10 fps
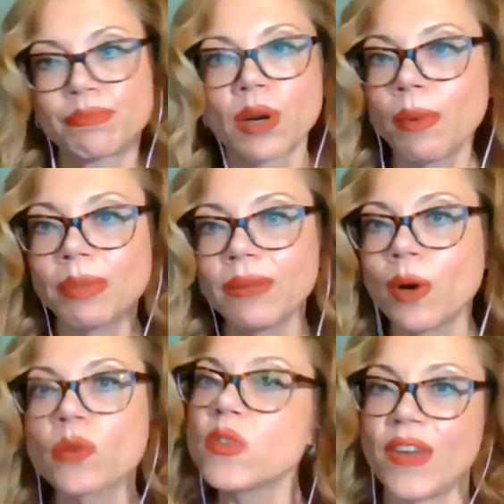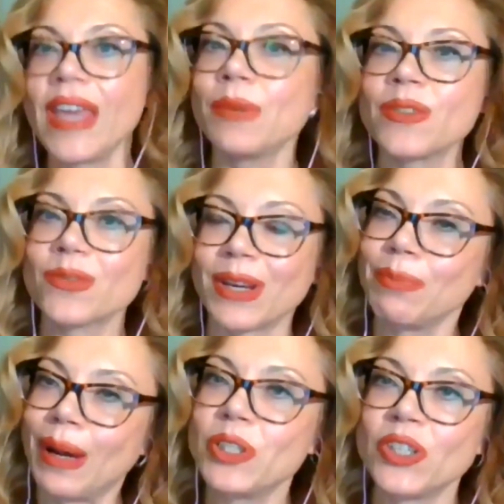probably most famous
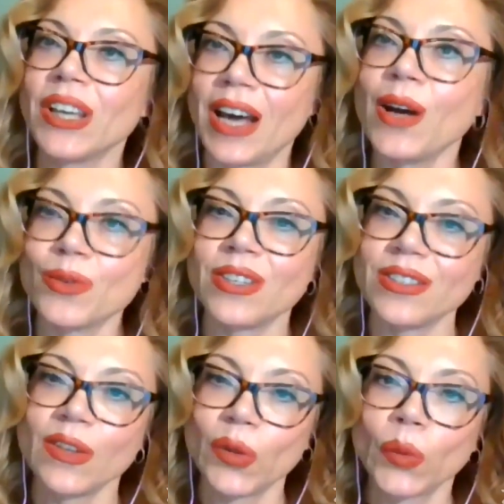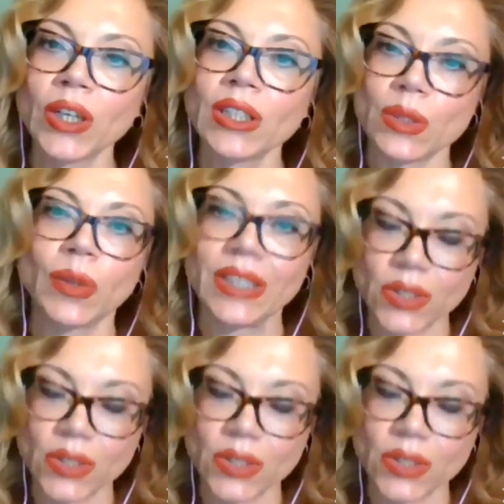publishing houses in the world,